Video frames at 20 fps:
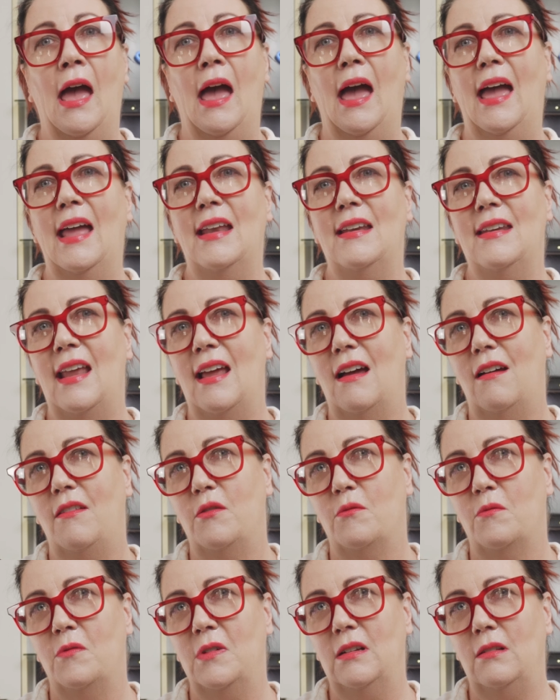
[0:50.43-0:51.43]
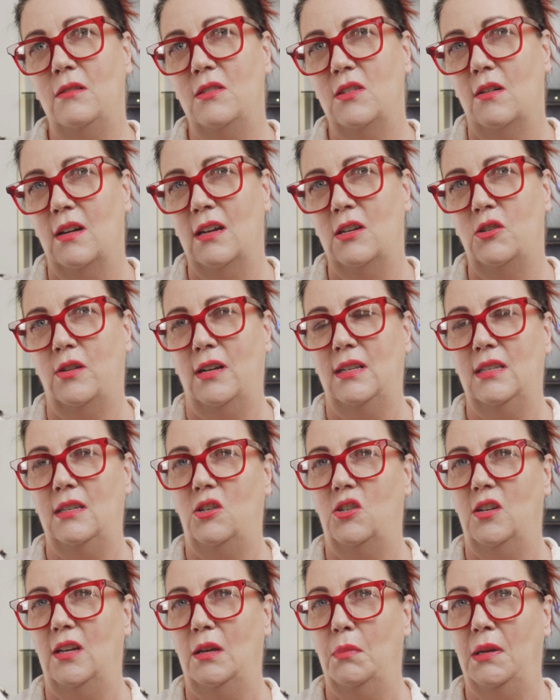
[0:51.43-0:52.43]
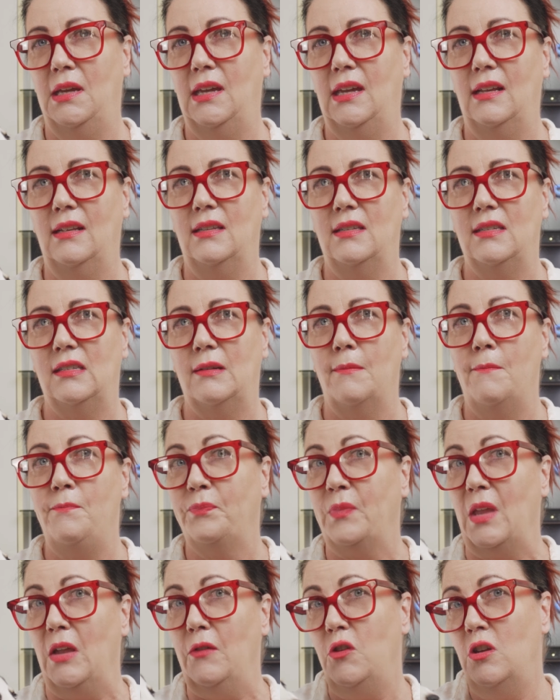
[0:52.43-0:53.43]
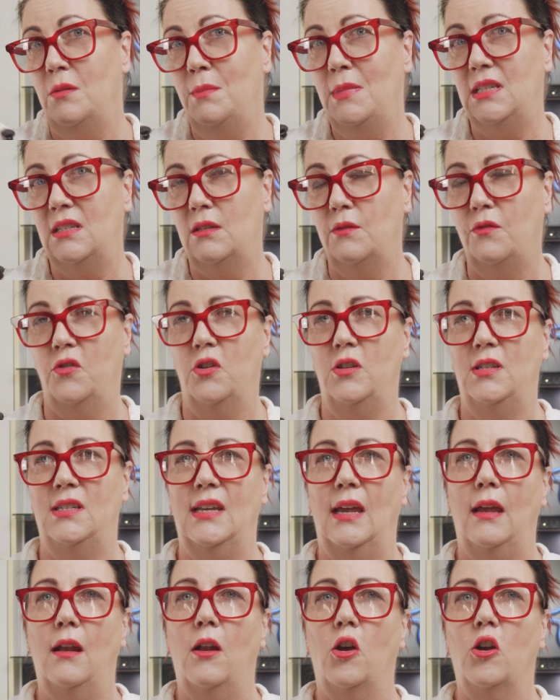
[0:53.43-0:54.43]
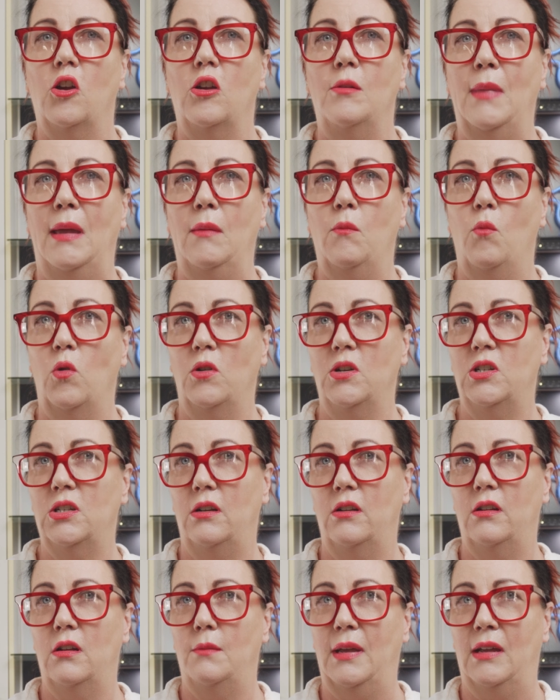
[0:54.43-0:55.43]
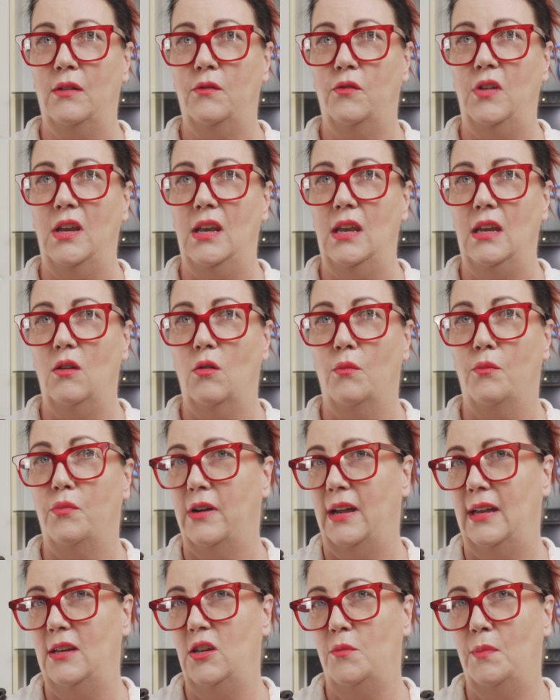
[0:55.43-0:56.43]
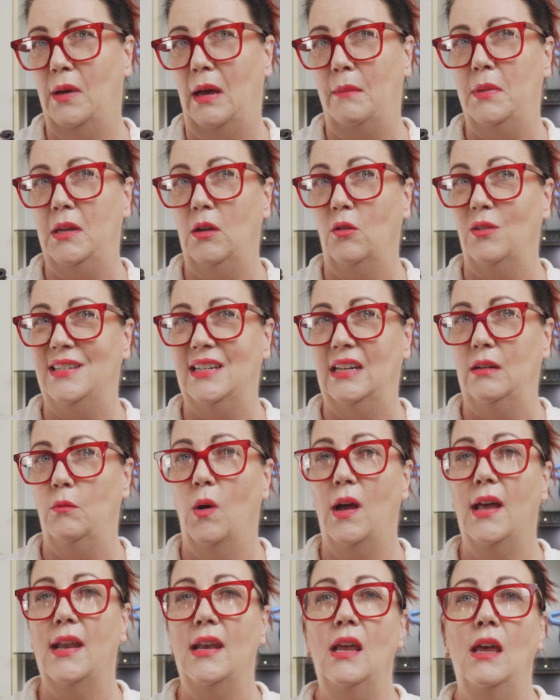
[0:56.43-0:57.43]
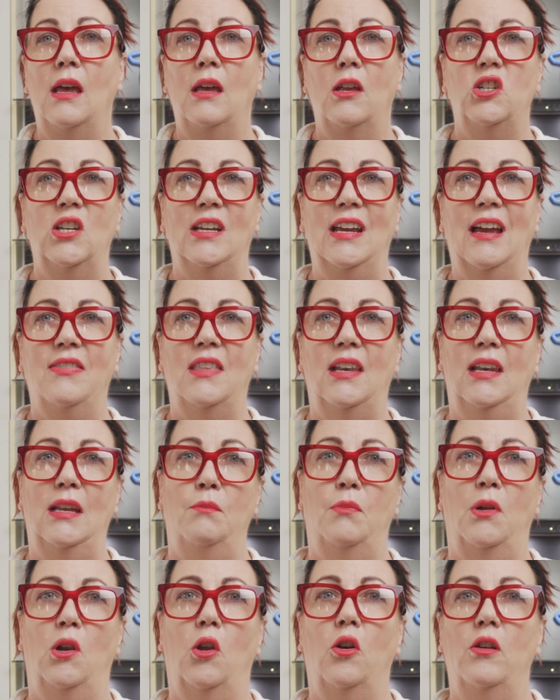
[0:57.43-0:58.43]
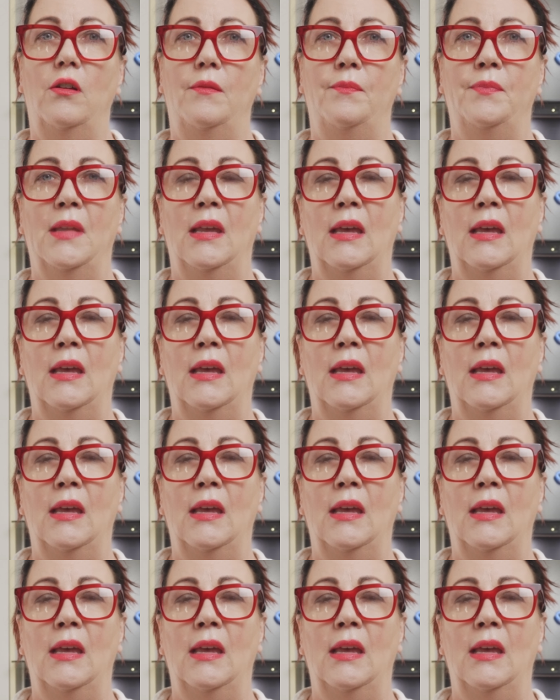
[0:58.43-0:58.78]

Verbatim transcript: and now the real diet transitioning begins. If you missed the first day at home and want to learn about feeding your brand new puppy on day one, check out the link below.